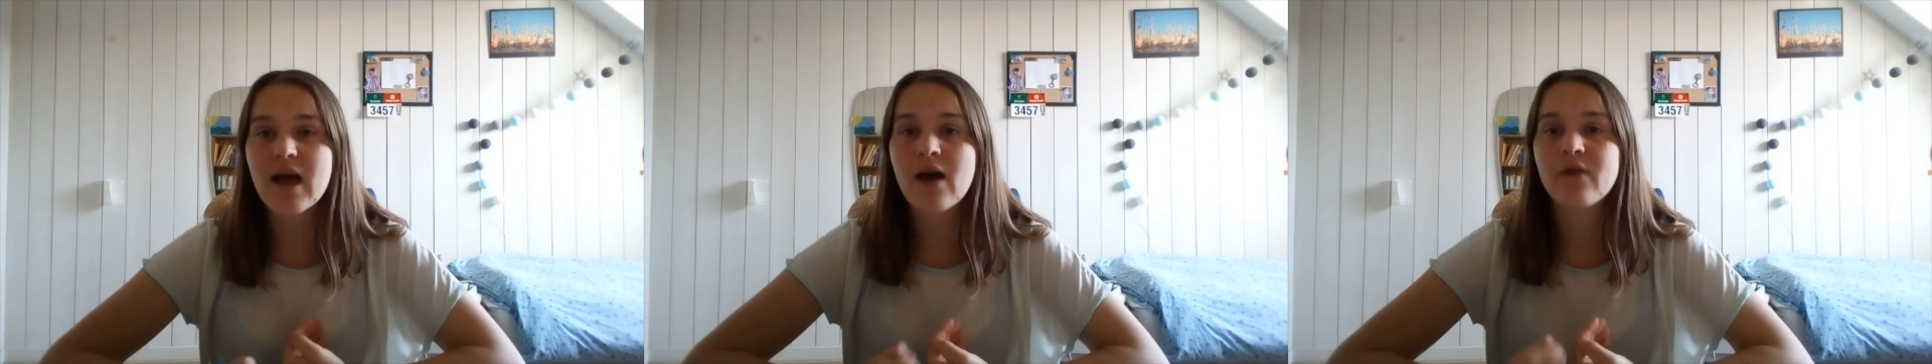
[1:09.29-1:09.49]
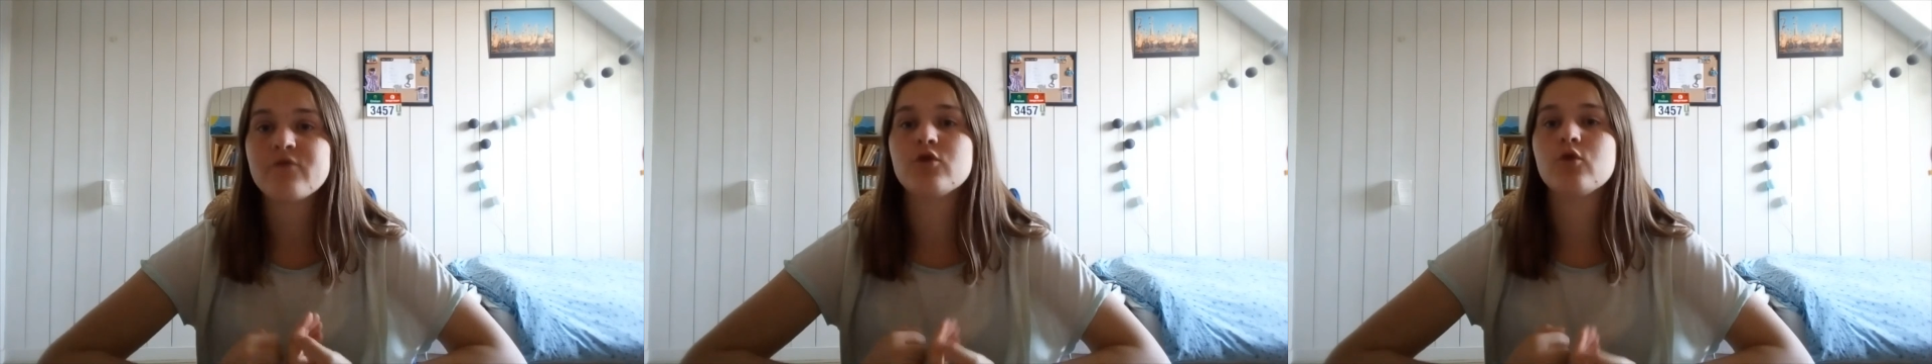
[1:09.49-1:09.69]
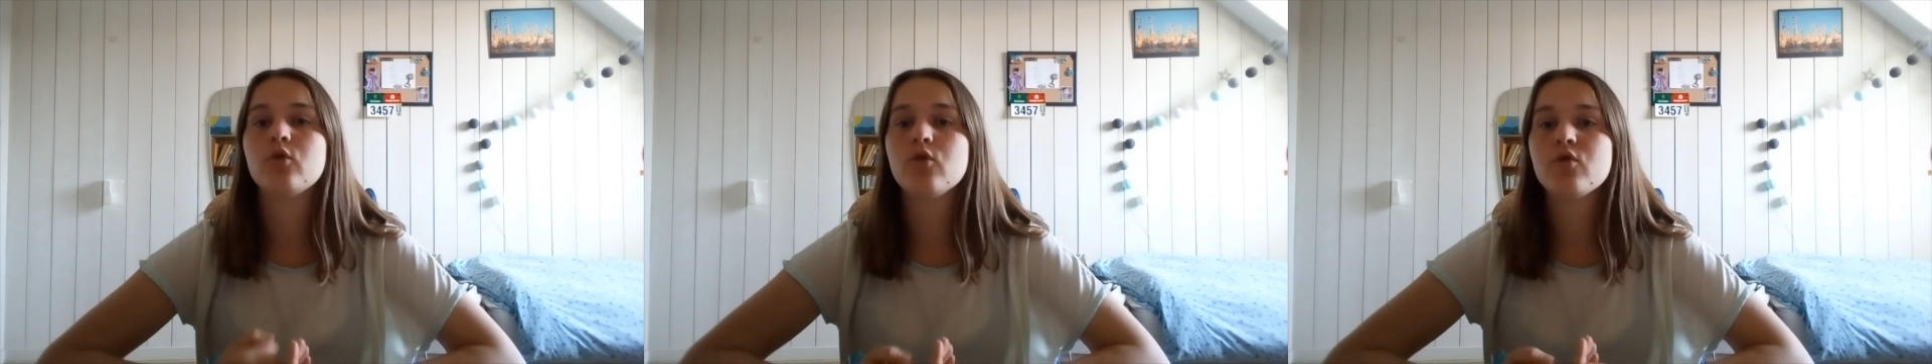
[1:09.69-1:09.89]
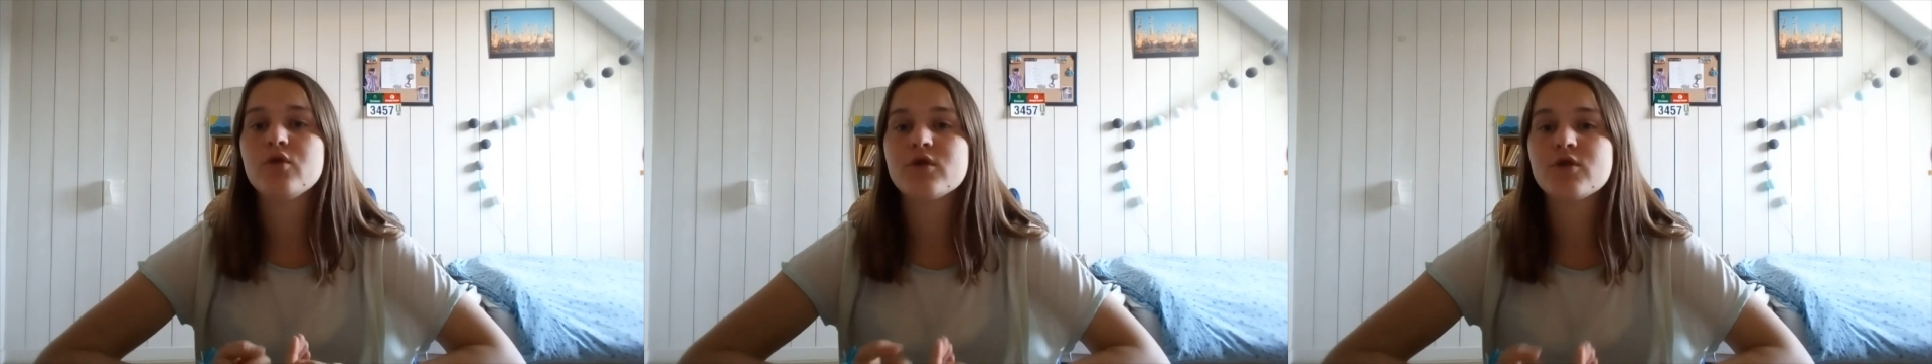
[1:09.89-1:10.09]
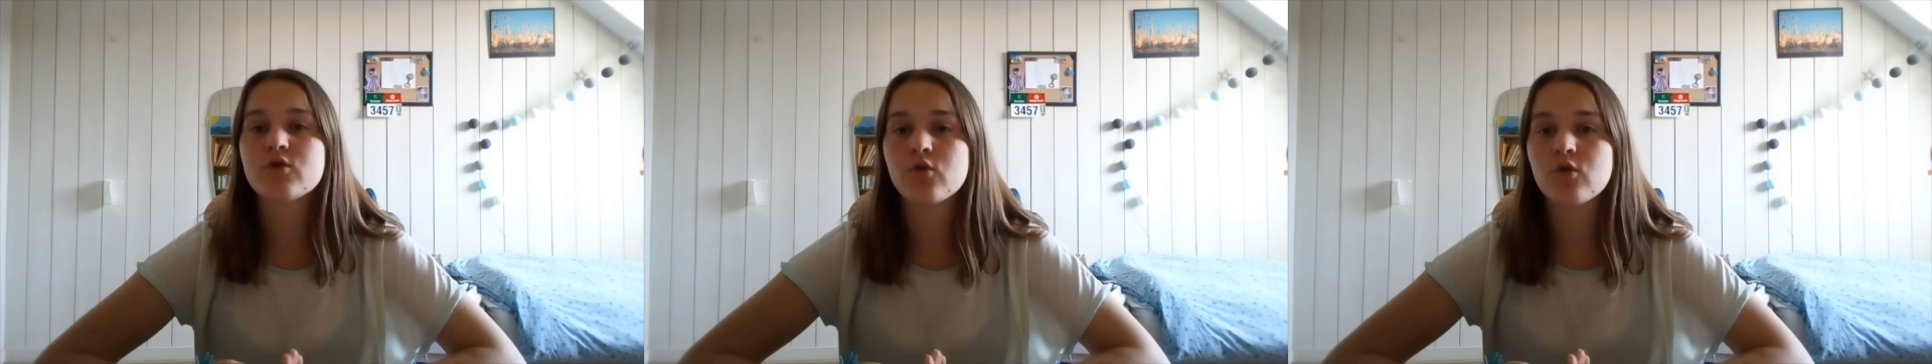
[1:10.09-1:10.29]
after all the
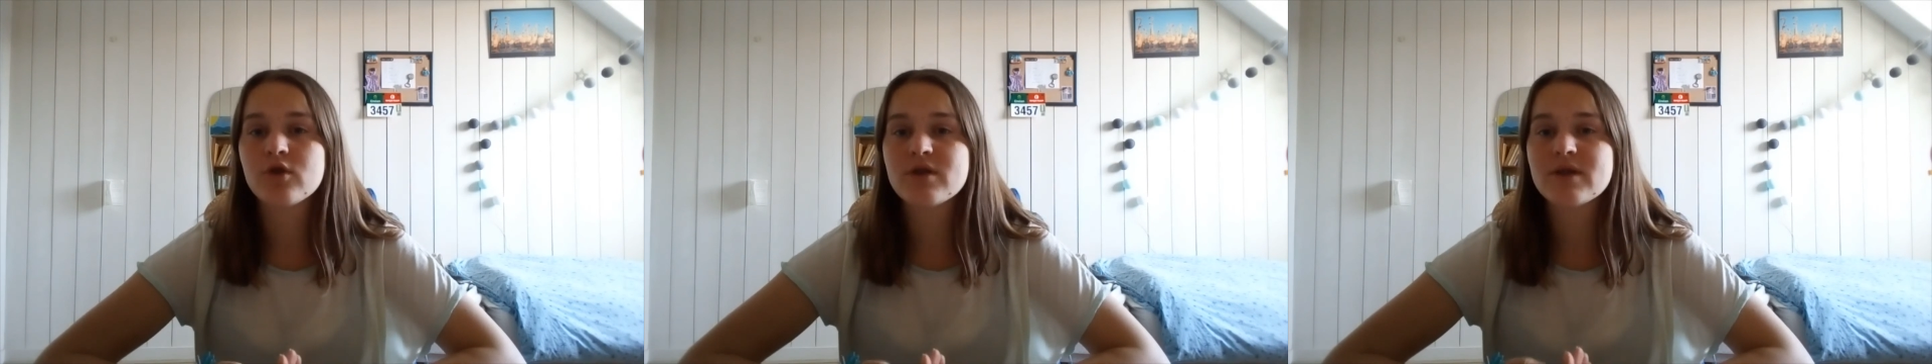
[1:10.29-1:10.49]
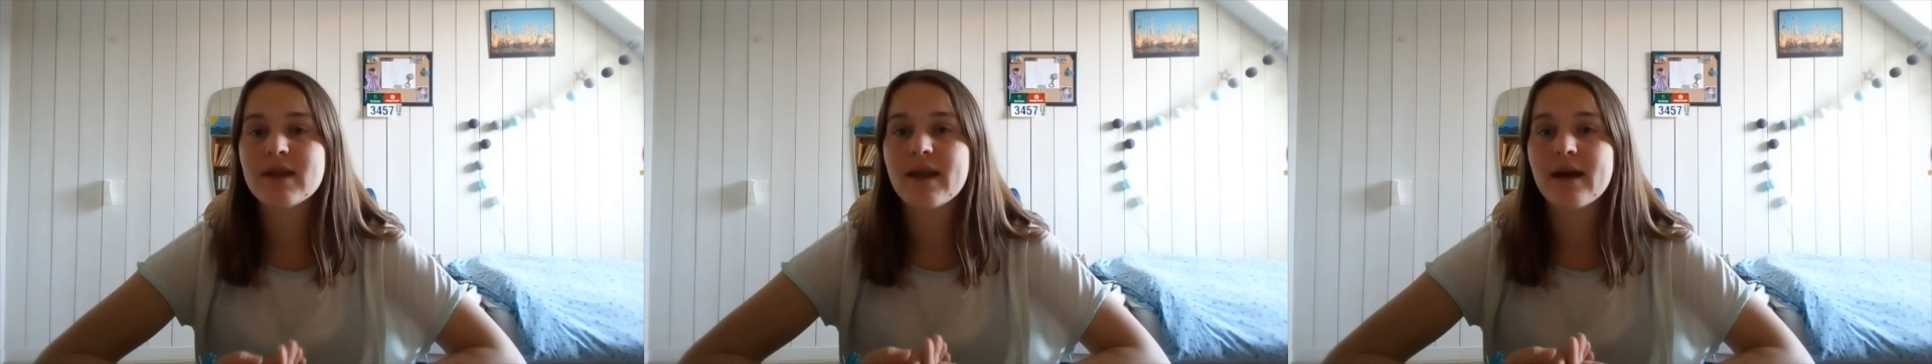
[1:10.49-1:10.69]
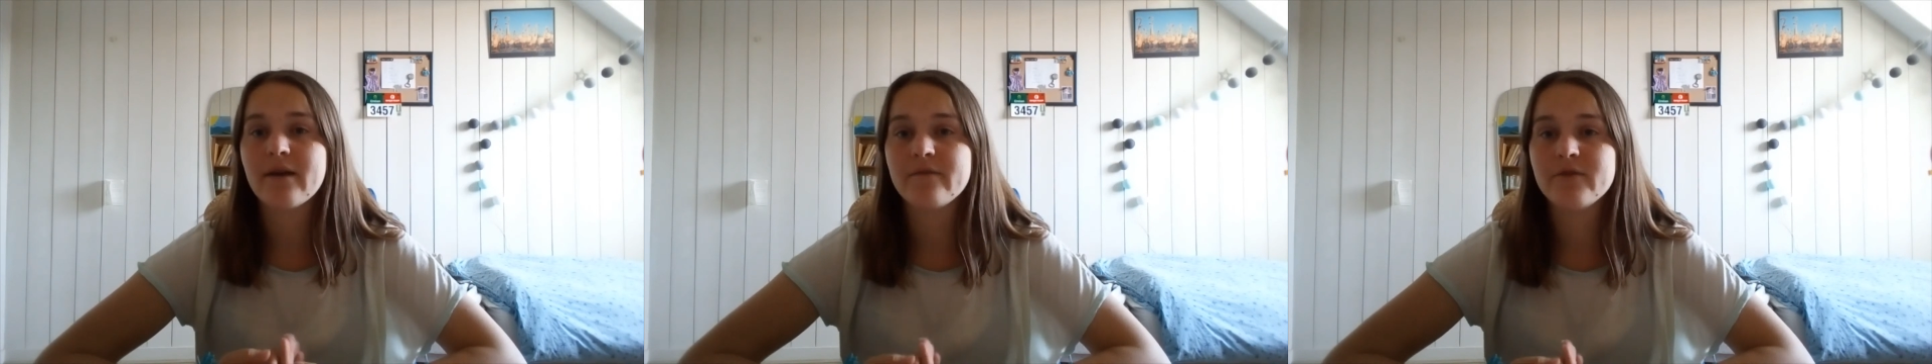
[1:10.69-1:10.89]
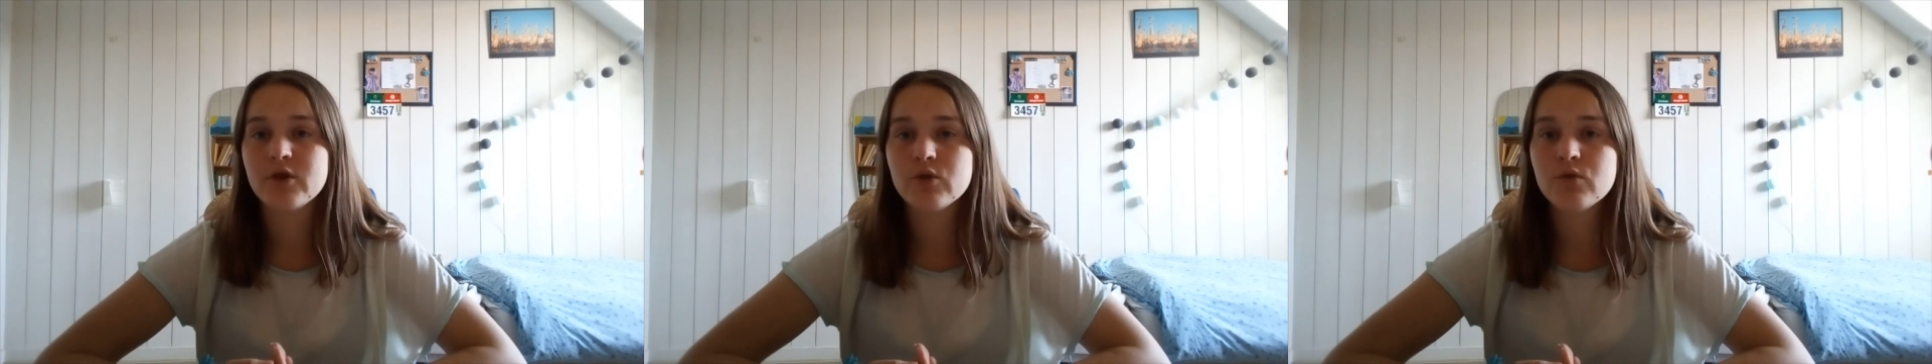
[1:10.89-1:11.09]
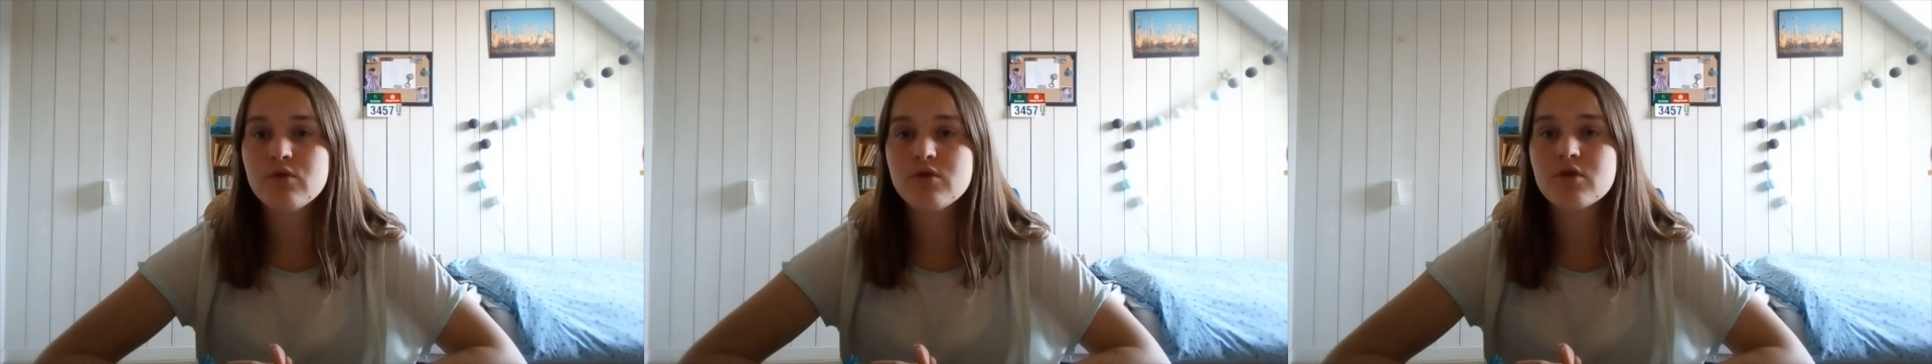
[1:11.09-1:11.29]
sources that I've
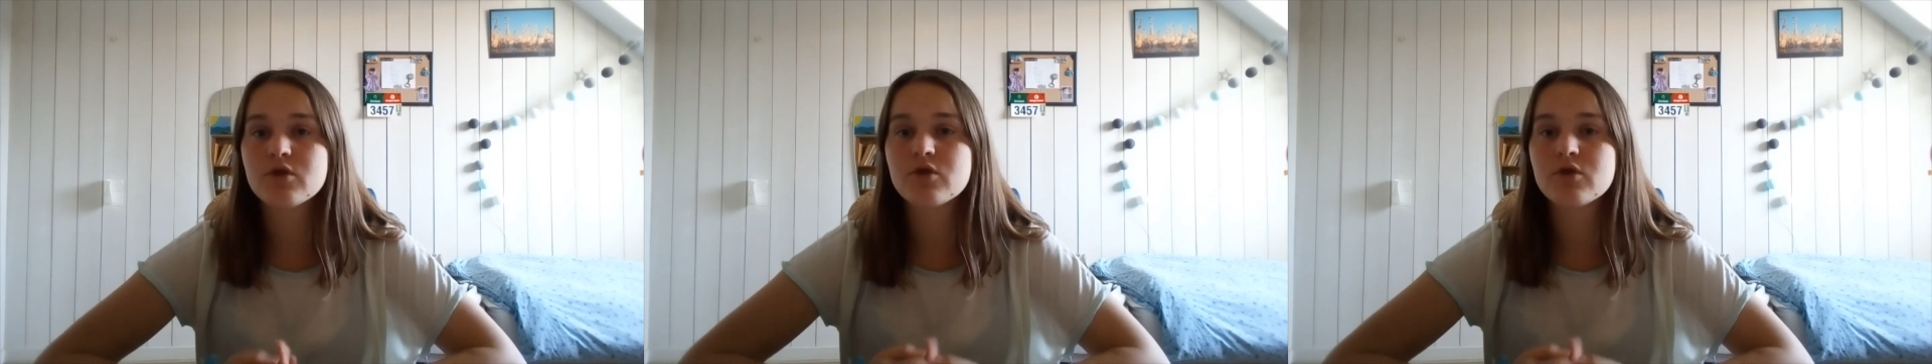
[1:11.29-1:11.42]
used.